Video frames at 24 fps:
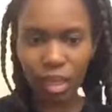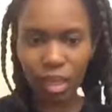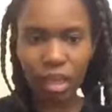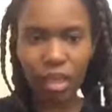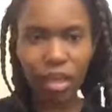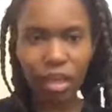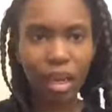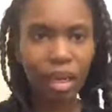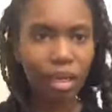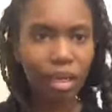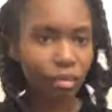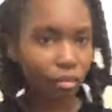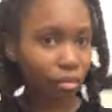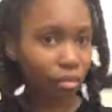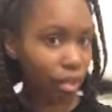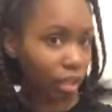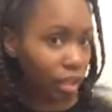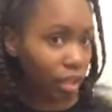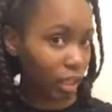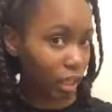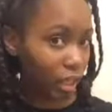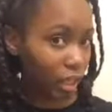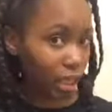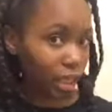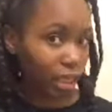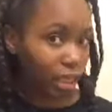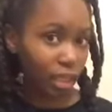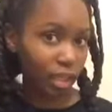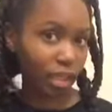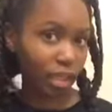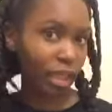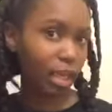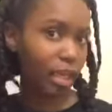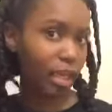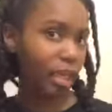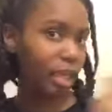like, really,
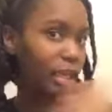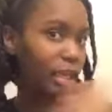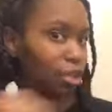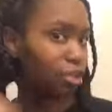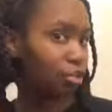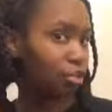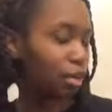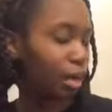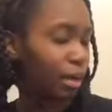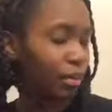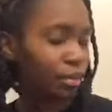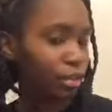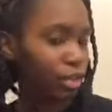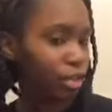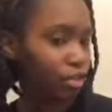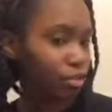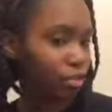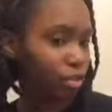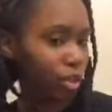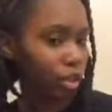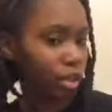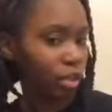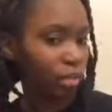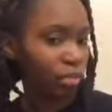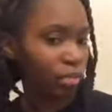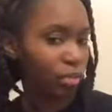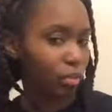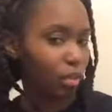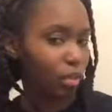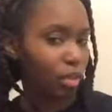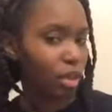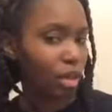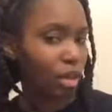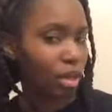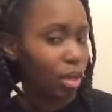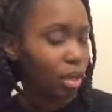anything that you have a dream
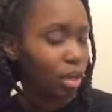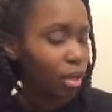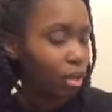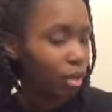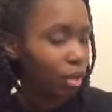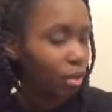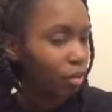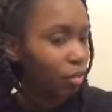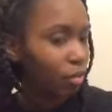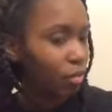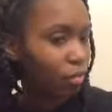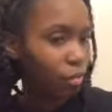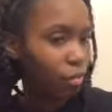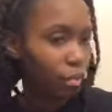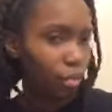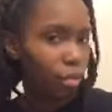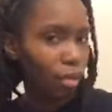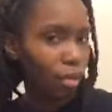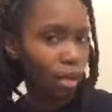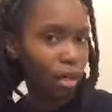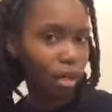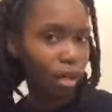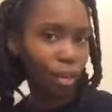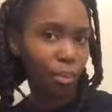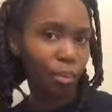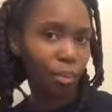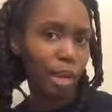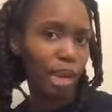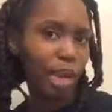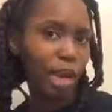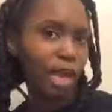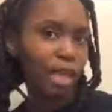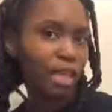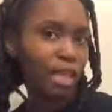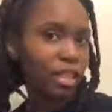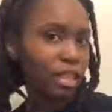for and a
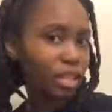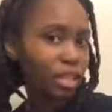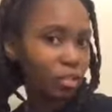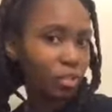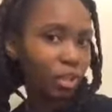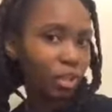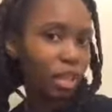passion,